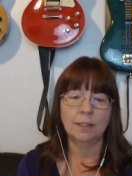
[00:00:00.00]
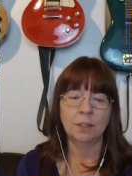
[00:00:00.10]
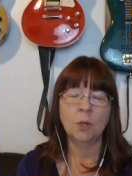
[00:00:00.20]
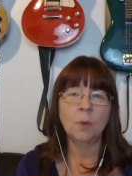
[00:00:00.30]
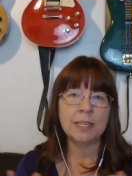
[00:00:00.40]

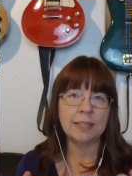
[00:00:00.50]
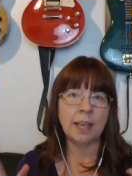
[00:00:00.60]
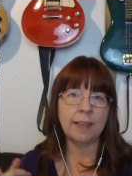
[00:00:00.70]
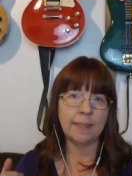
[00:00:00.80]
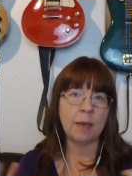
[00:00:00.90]
Who was
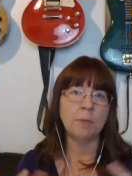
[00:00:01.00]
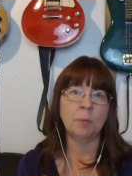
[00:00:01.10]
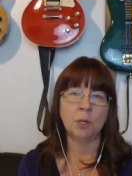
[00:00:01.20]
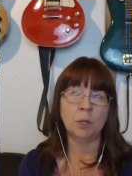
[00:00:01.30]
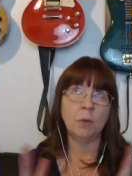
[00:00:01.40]
I in that
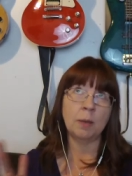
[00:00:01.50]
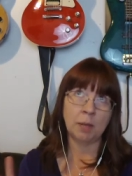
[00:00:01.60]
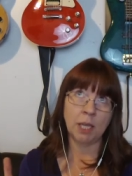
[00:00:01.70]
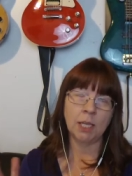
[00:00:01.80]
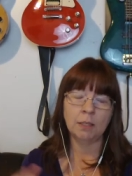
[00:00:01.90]
moment? Who am
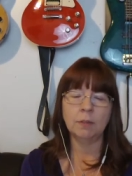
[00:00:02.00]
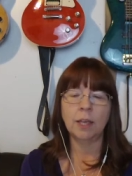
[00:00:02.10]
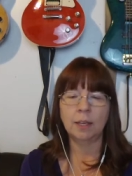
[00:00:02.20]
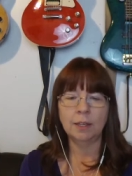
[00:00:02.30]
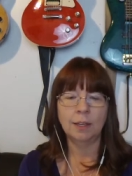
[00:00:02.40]
I?
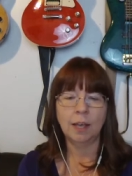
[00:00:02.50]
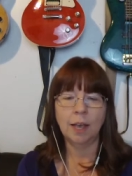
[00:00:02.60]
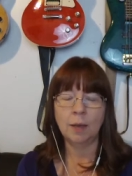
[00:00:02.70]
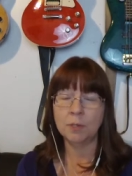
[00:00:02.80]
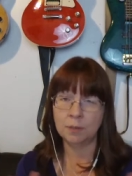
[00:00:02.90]
Okay.
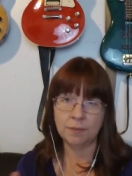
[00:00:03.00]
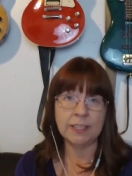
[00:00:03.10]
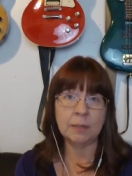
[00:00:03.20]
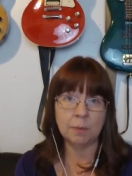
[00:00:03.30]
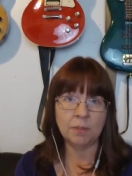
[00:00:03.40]
I was a
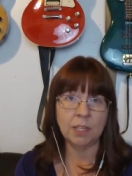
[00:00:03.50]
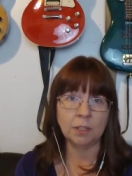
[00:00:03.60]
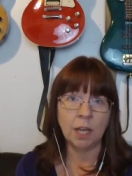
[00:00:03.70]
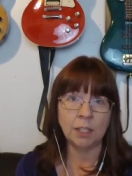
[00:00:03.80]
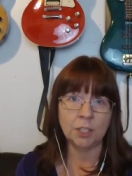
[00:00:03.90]
victim of
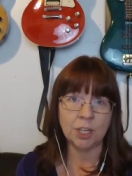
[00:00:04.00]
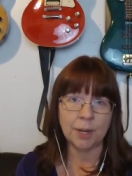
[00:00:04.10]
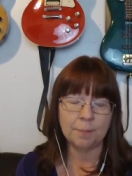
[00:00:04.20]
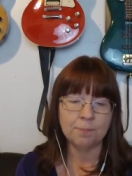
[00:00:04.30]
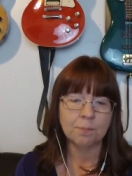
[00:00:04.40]
technology.
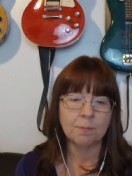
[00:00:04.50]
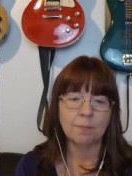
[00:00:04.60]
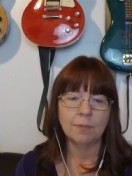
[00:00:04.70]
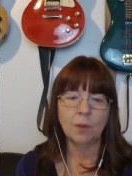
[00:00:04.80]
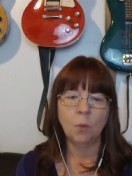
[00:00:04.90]

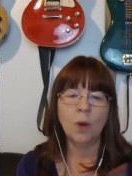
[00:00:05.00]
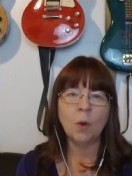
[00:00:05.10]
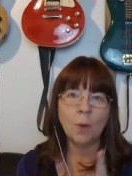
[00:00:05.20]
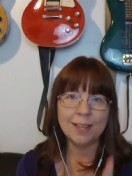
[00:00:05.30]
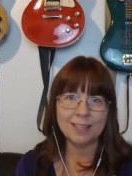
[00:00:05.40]
Where
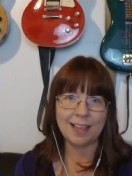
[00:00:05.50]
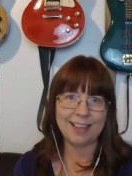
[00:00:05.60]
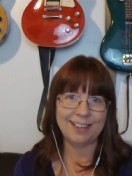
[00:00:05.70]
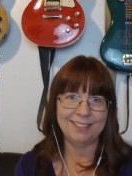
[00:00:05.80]
was I?